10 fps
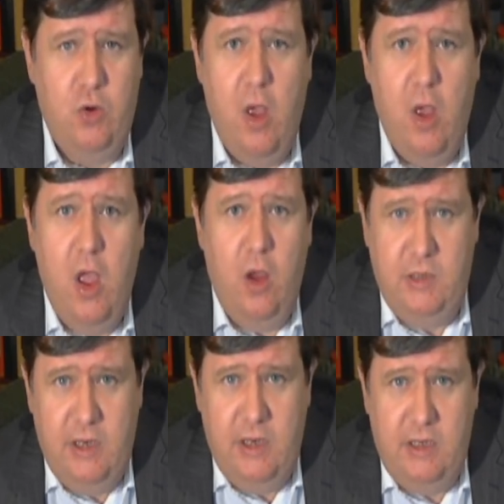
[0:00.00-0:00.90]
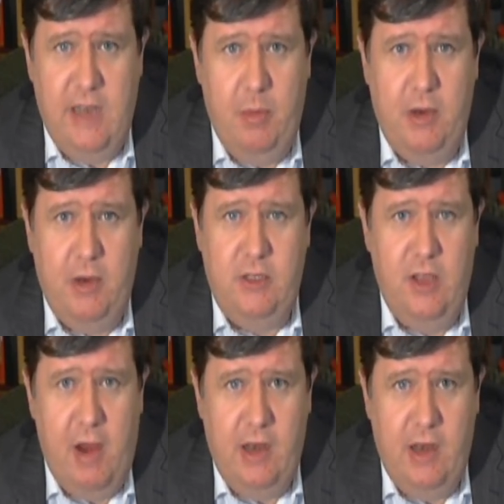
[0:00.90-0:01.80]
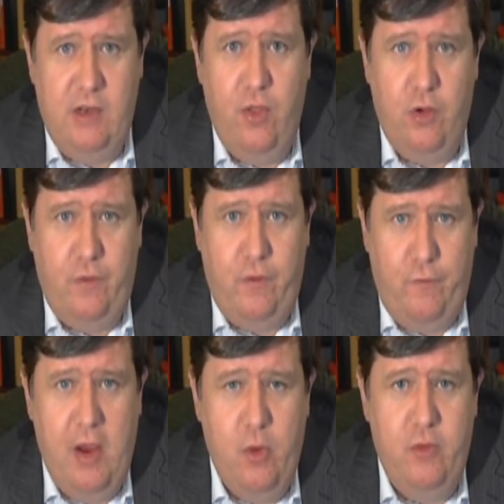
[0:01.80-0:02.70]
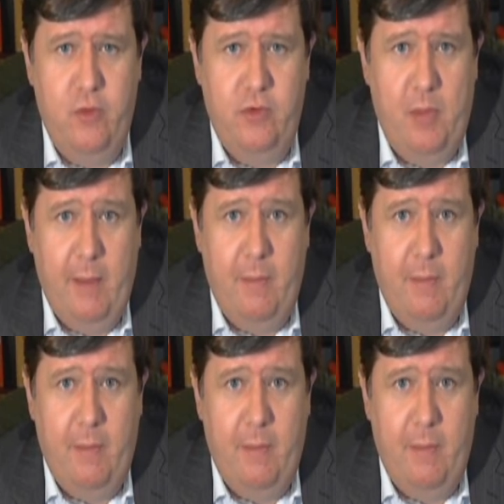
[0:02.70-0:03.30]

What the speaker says: which established the rights for those free movement of people